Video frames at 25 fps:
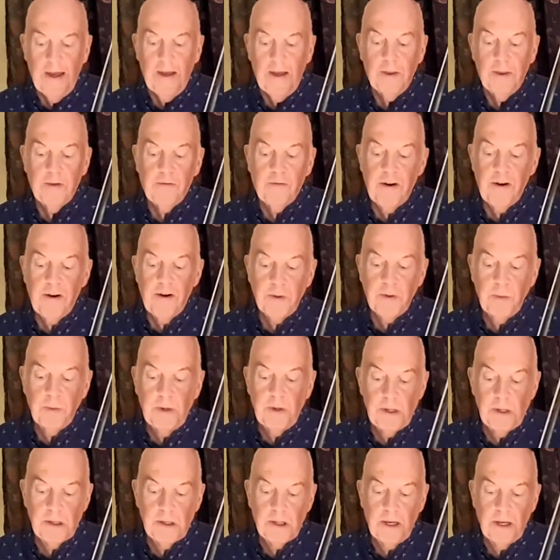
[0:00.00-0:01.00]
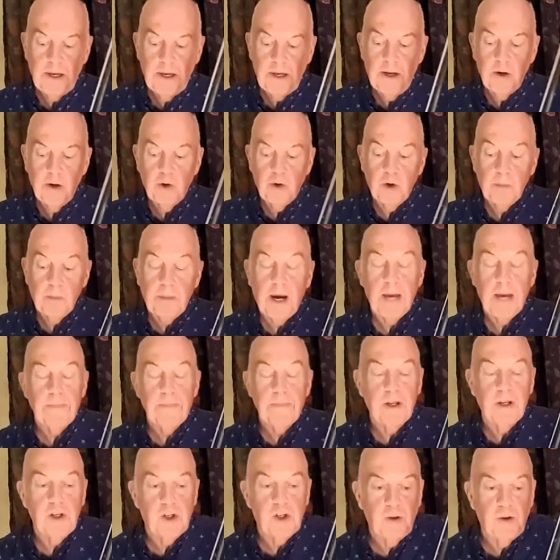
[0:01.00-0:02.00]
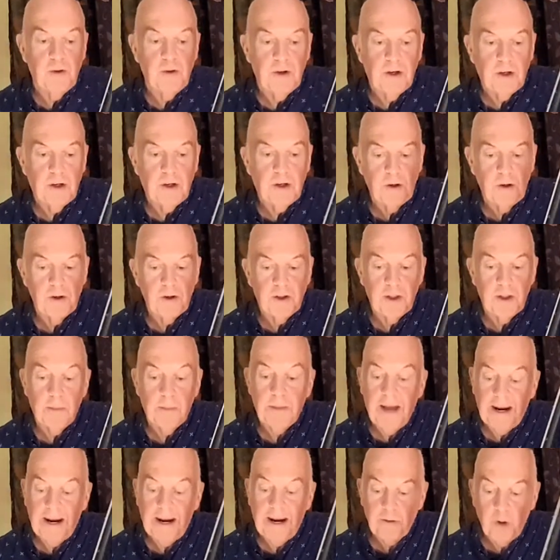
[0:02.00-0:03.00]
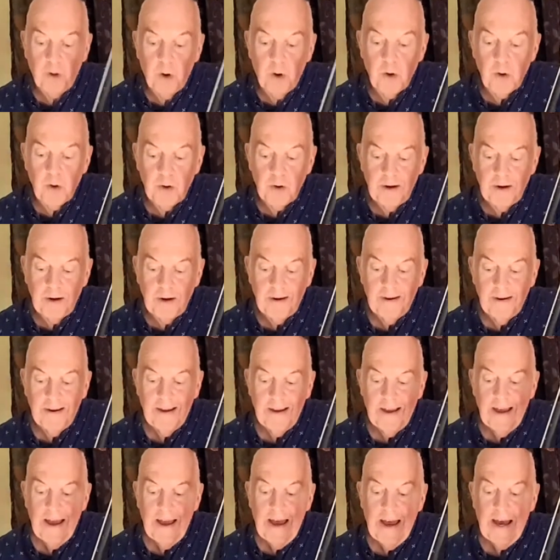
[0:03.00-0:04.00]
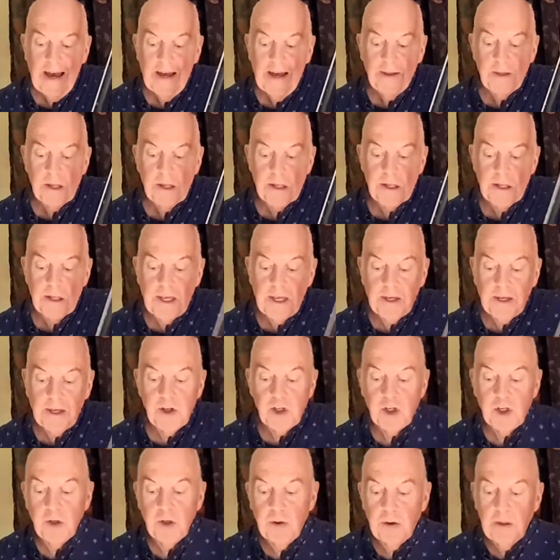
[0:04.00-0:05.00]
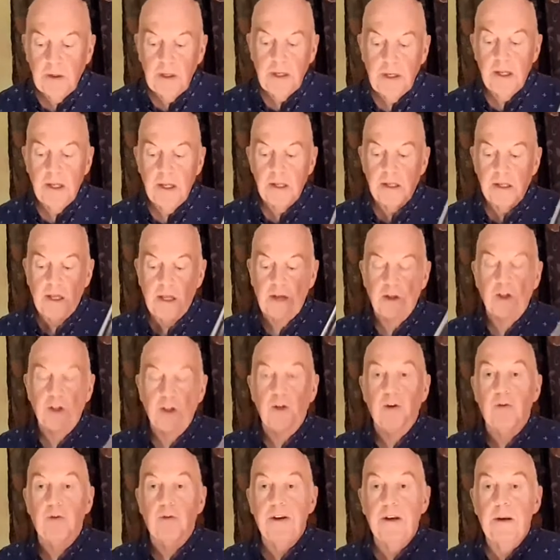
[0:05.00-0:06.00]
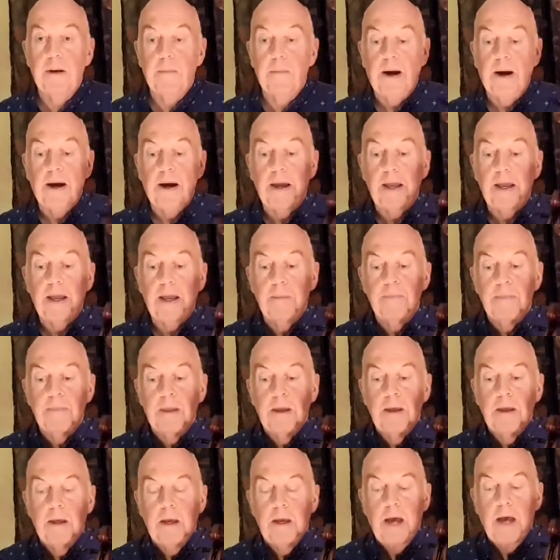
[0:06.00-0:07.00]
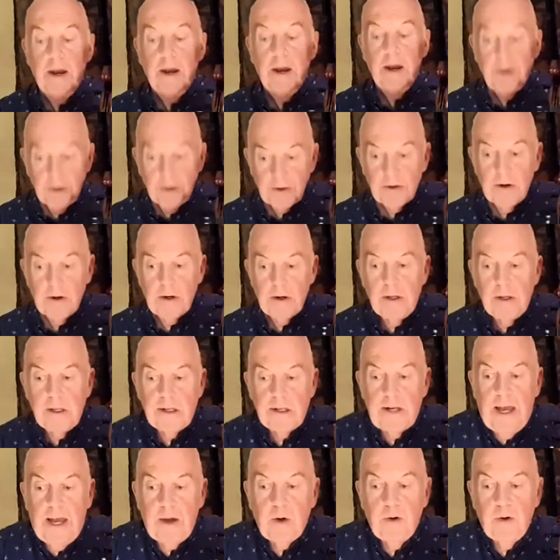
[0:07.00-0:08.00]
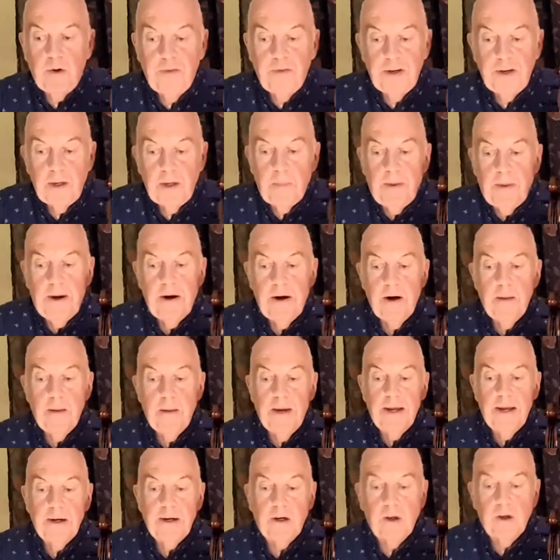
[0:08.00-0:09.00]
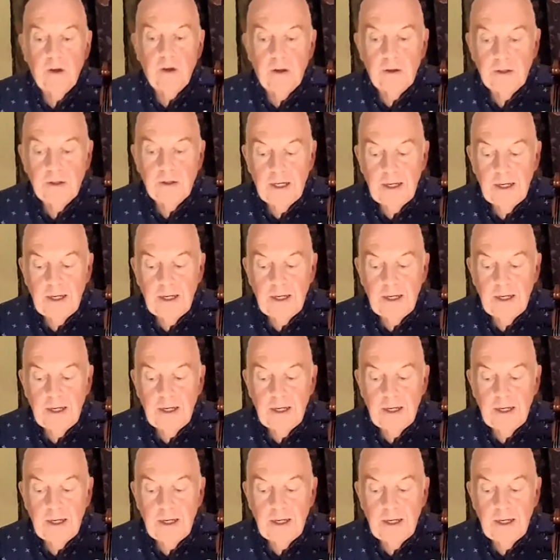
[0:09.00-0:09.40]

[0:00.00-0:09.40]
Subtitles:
The first one is an old piping tune called The Black Rogue, and the second tune is a tune written by another Sligo fiddle player, a man called